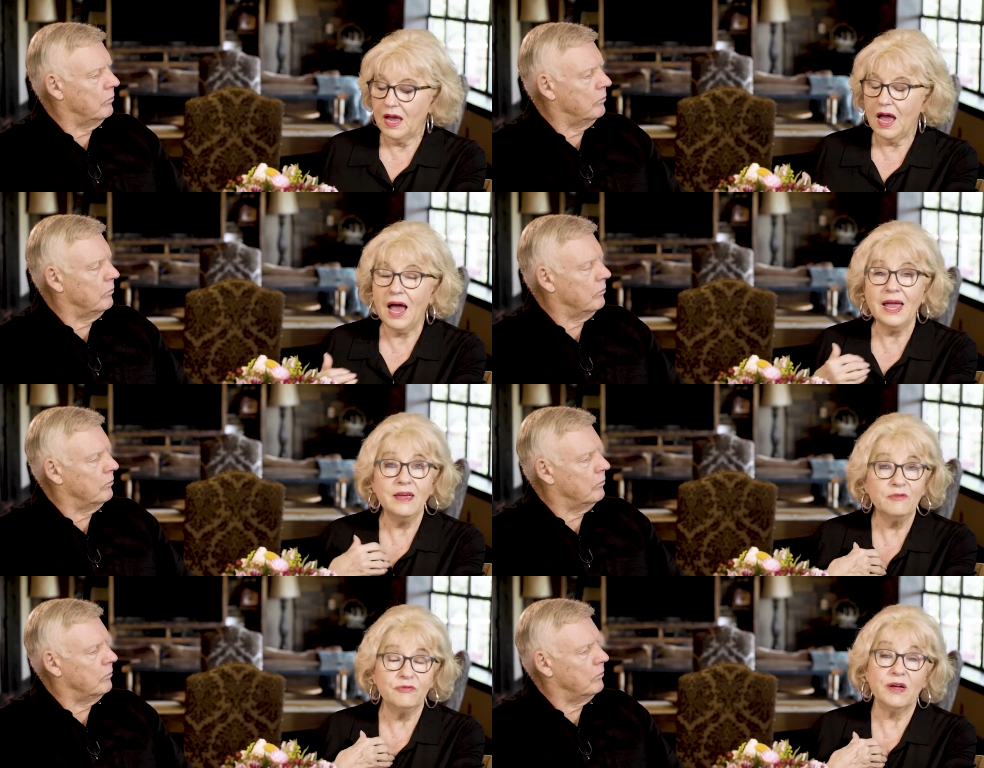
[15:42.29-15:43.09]
Speaker 1: I
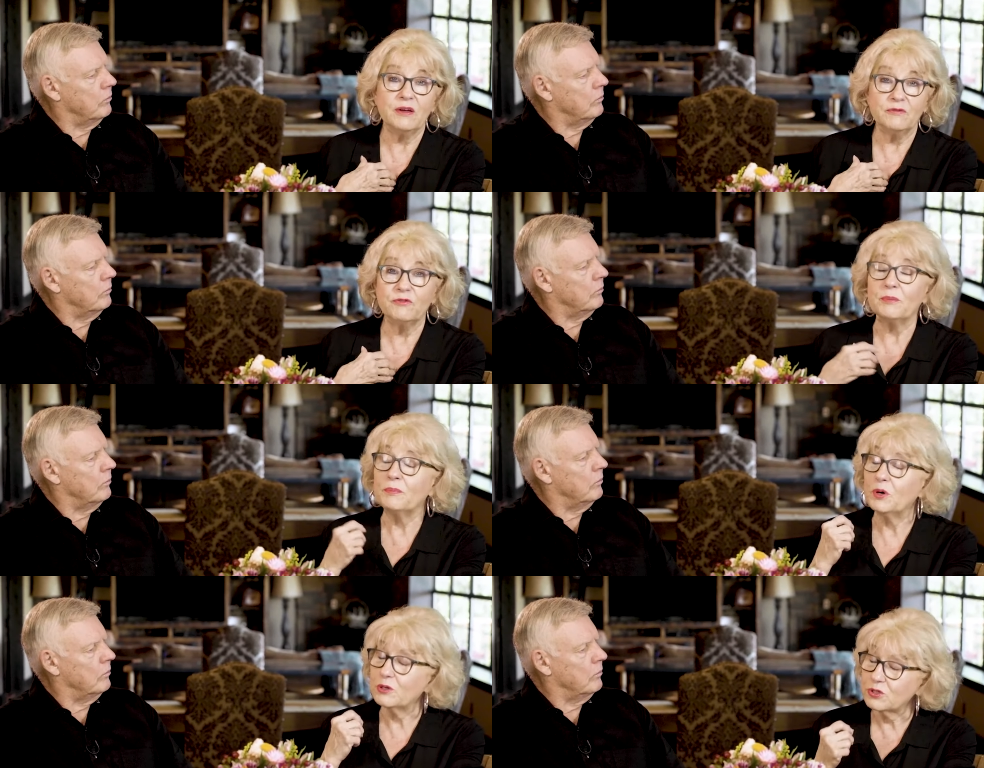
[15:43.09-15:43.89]
have found from
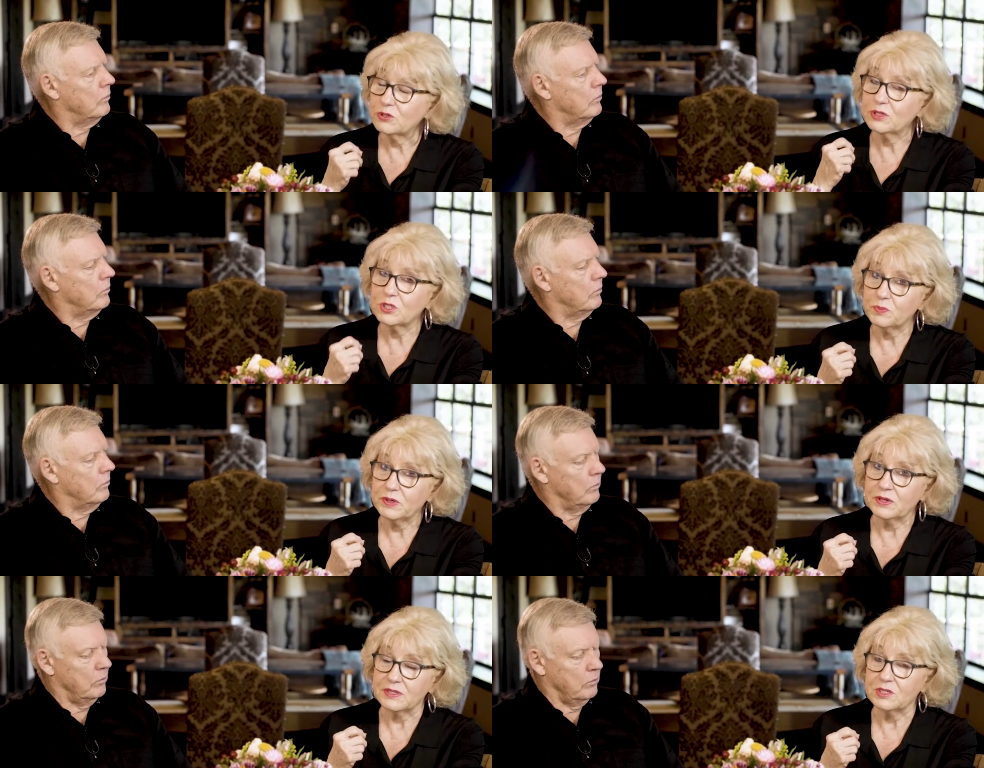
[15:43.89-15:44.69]
personal
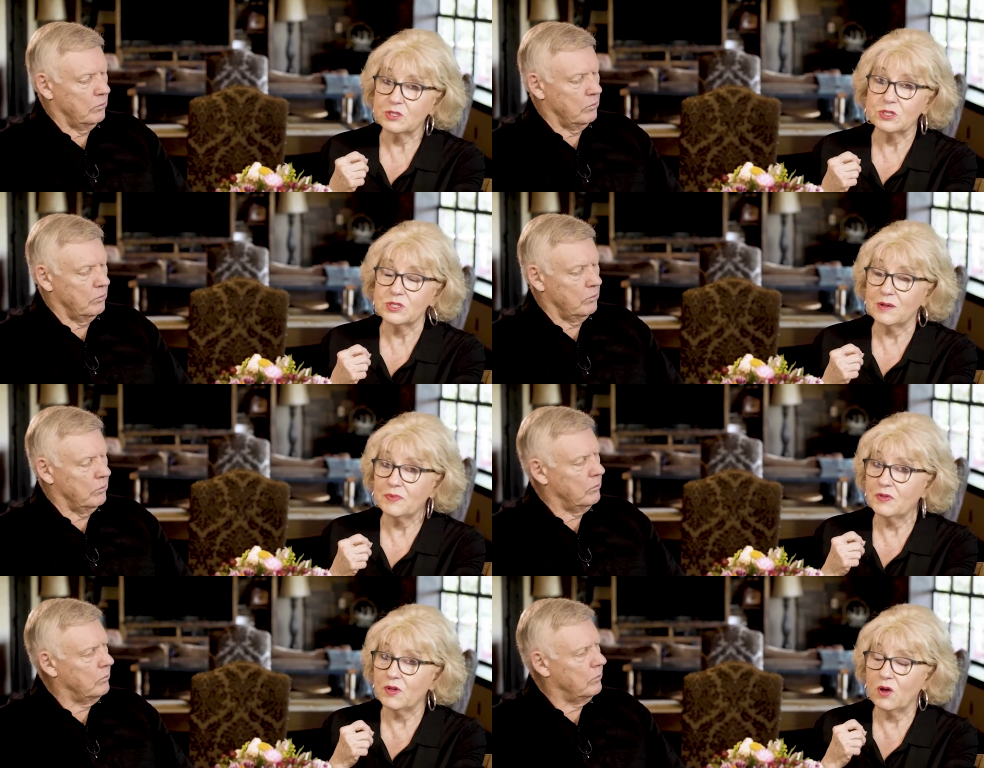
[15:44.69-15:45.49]
experience, this is
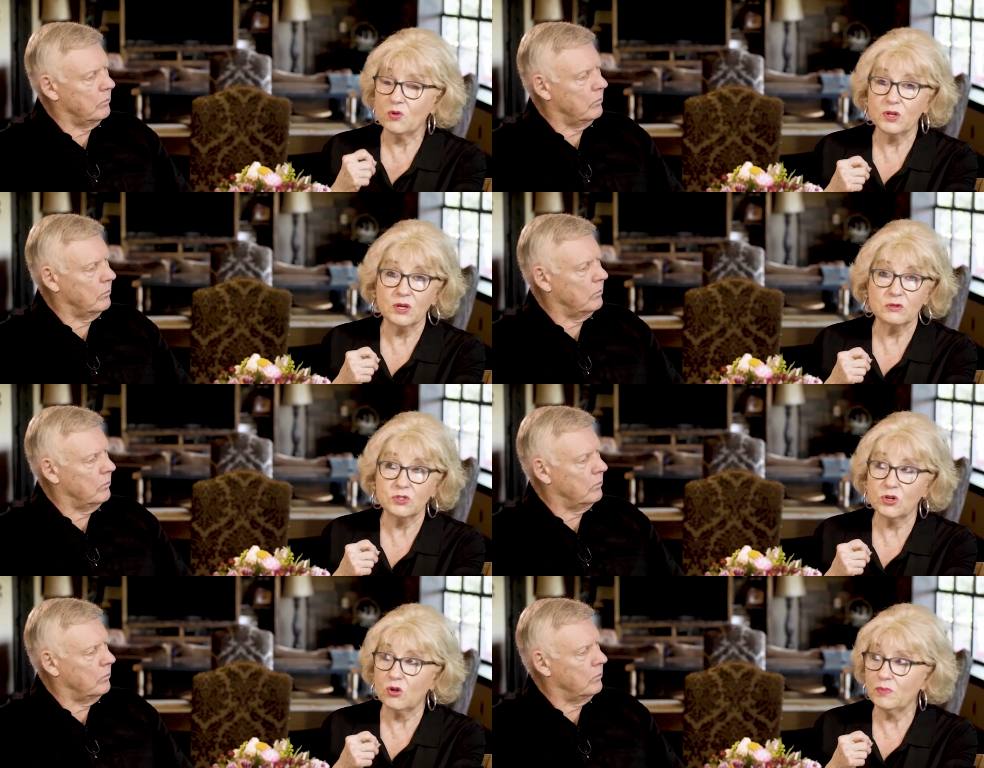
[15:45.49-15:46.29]
something the Holy Ghost
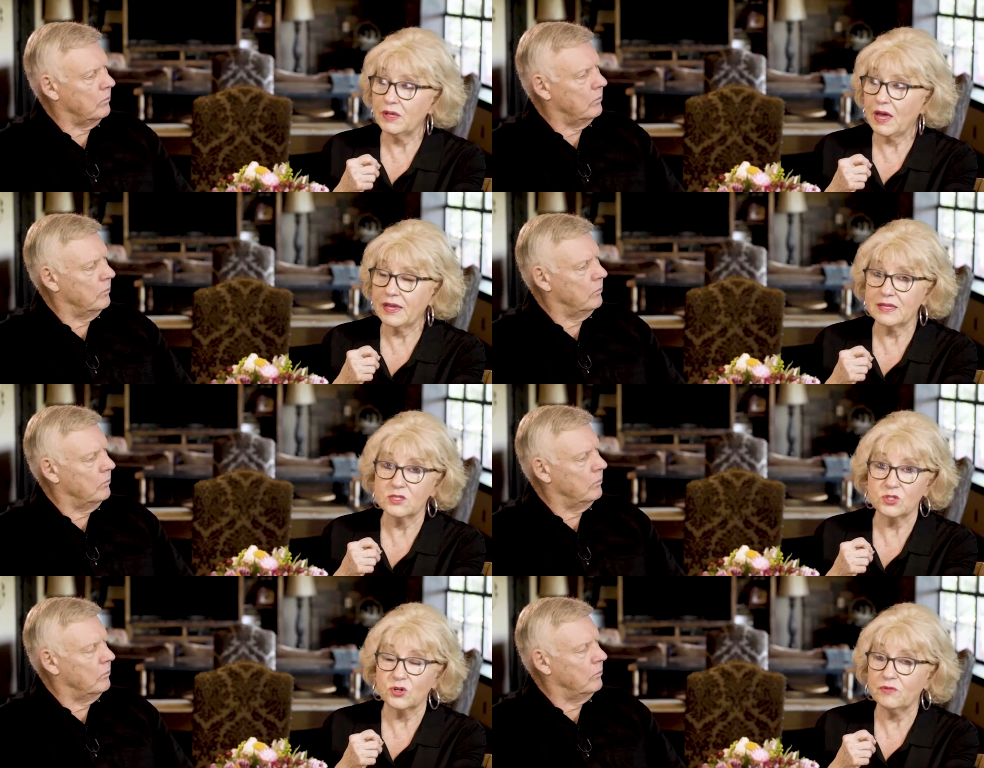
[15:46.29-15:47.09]
told me, I guess,
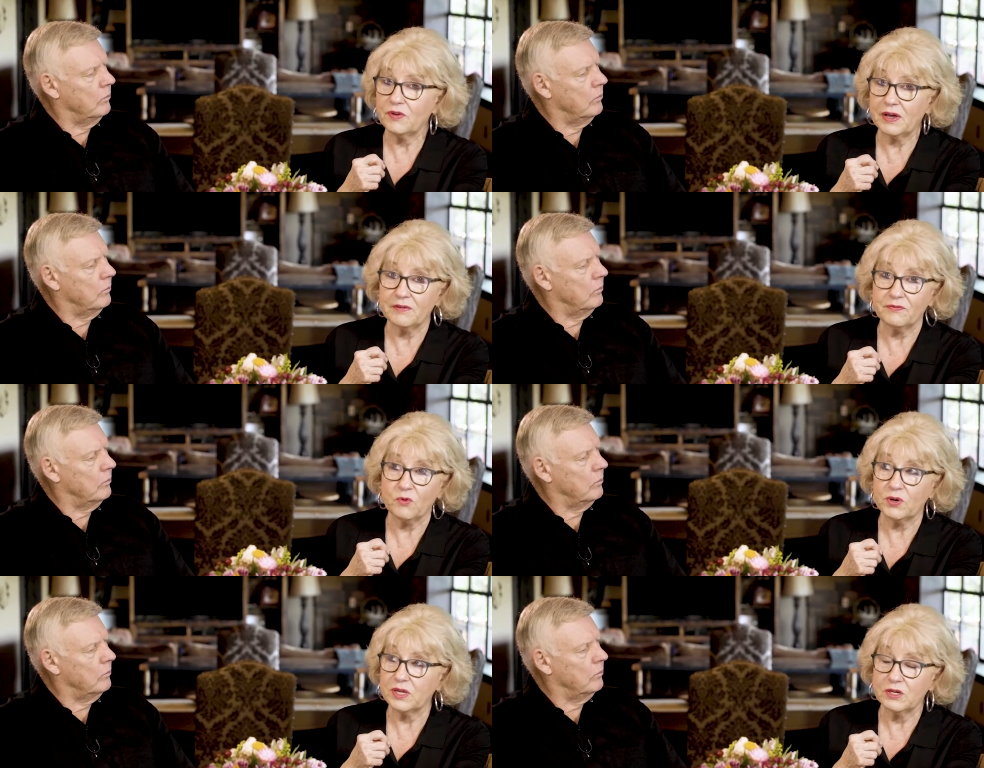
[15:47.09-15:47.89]
35,
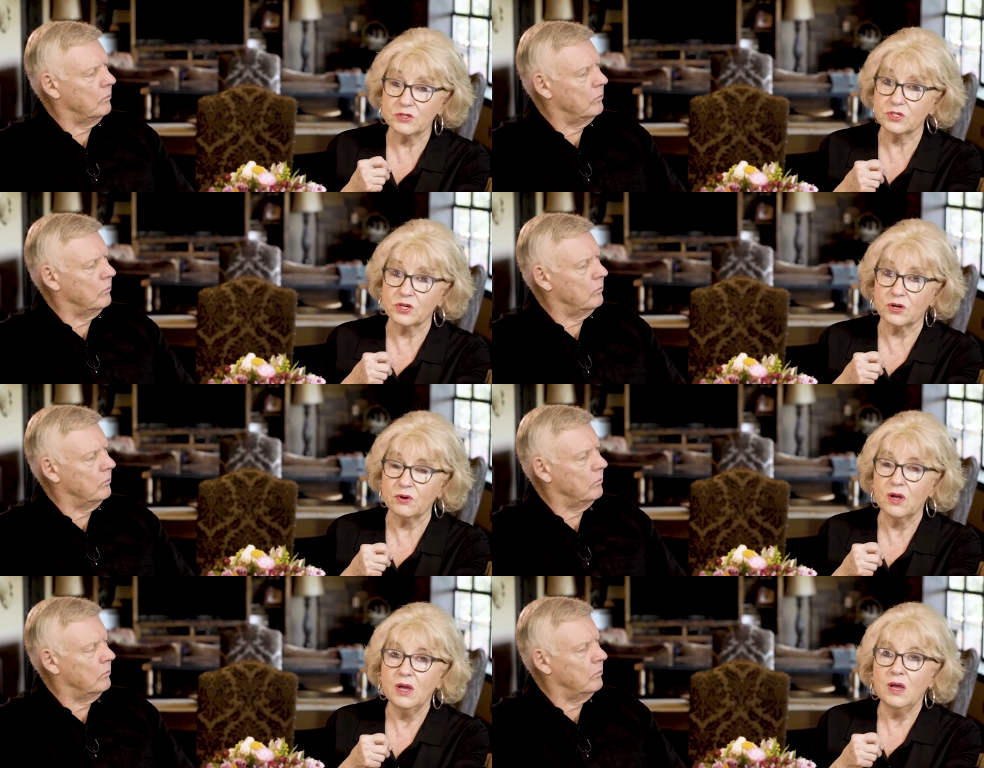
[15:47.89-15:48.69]
40 years ago.